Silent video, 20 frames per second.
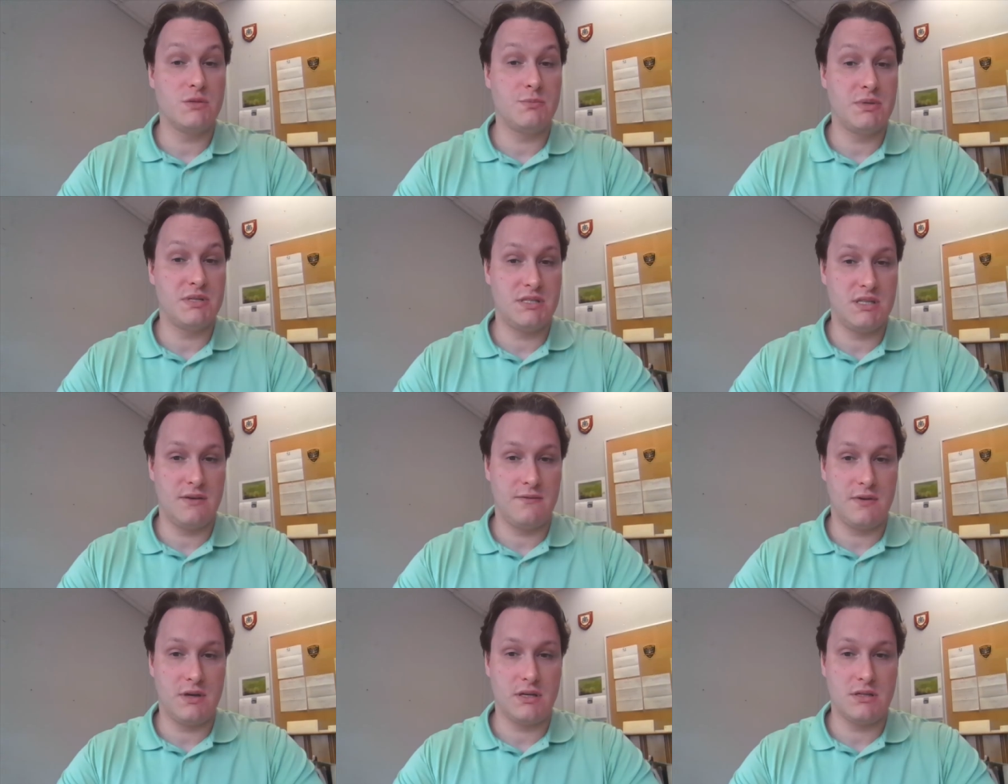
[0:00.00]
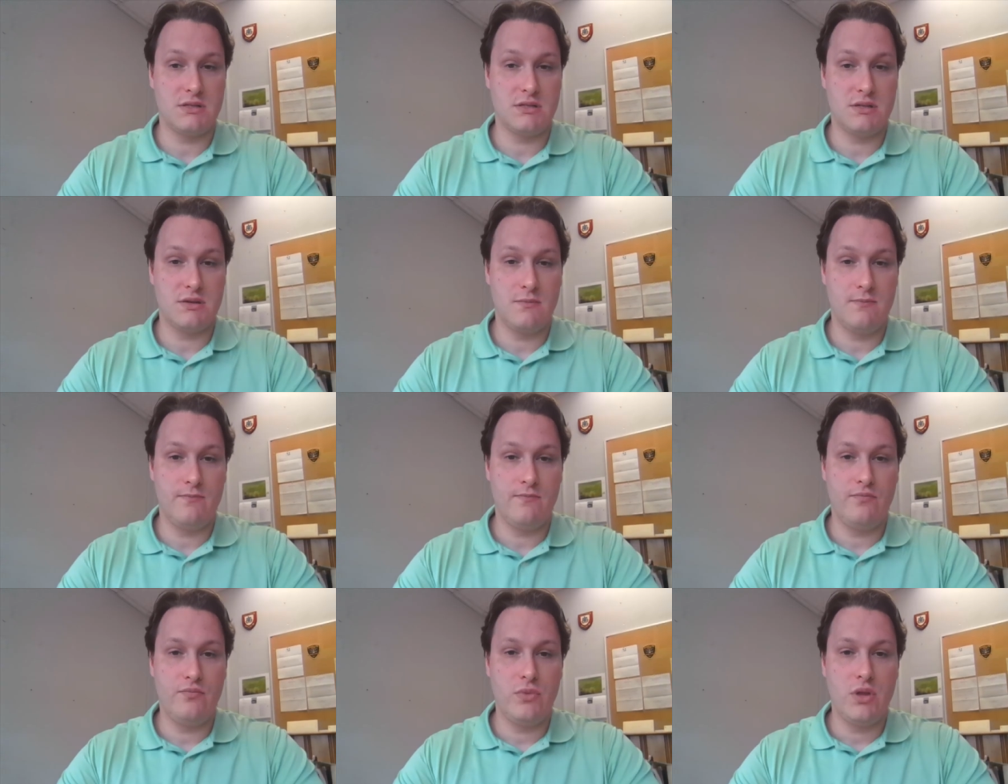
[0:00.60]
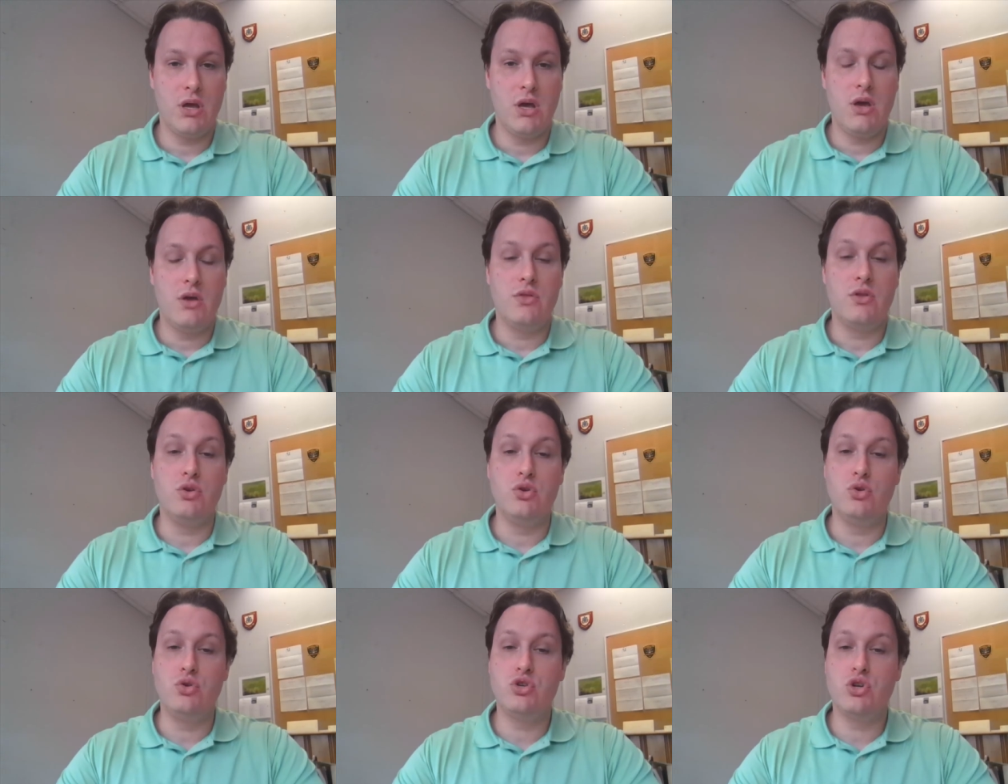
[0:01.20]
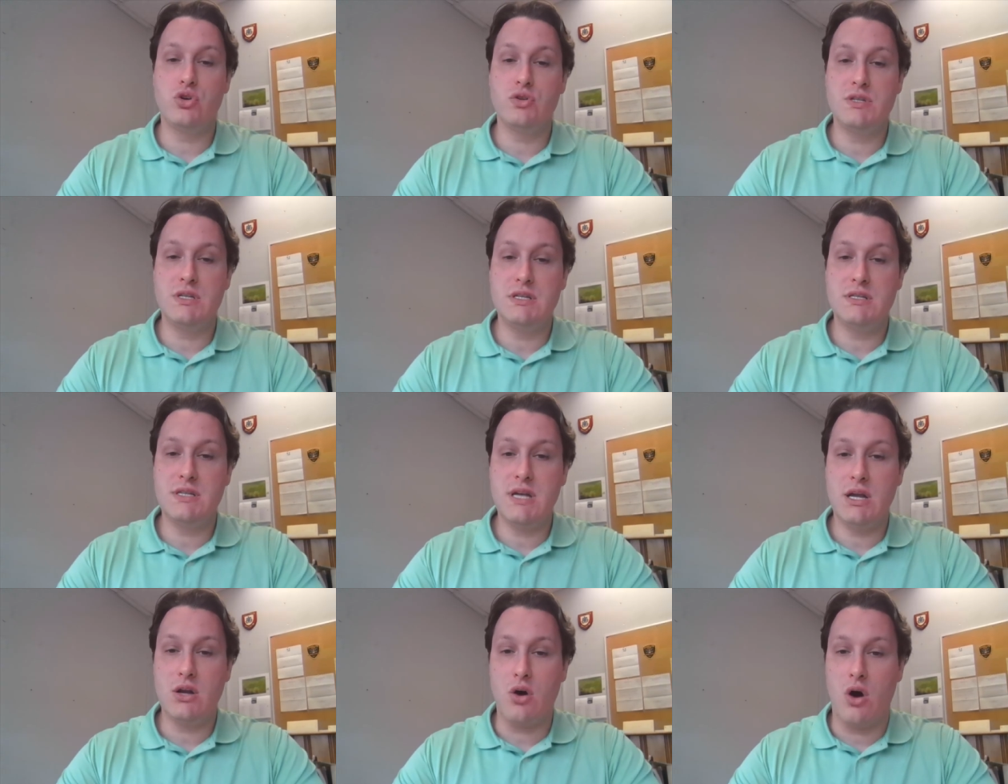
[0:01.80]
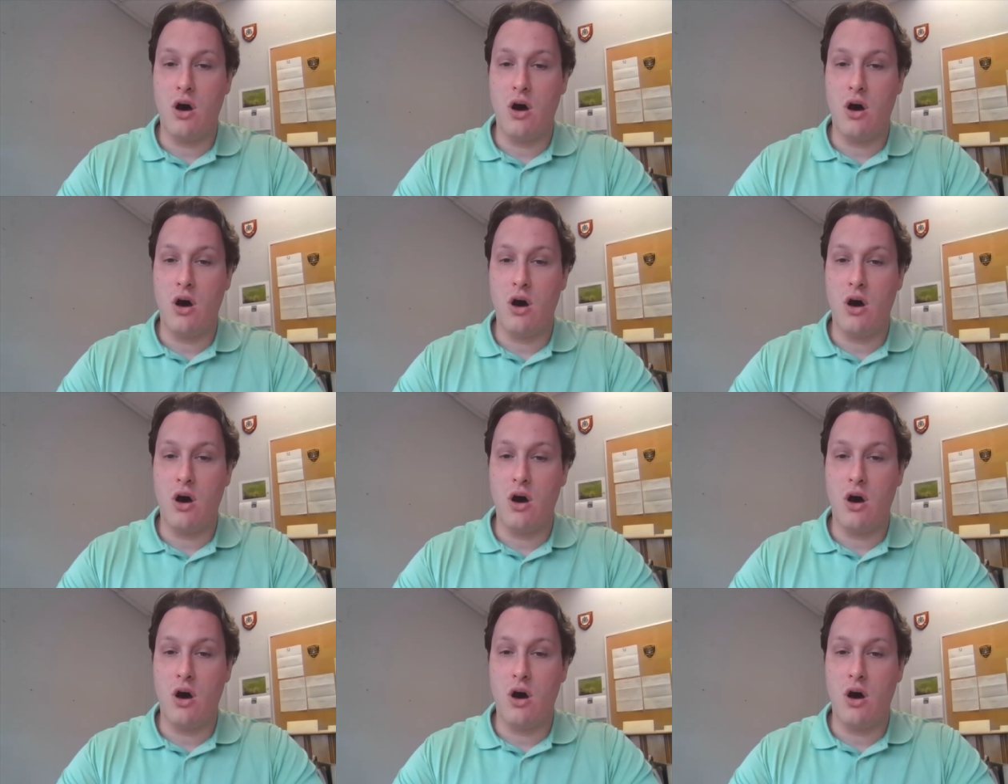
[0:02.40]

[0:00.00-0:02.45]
specifics. The New Jersey State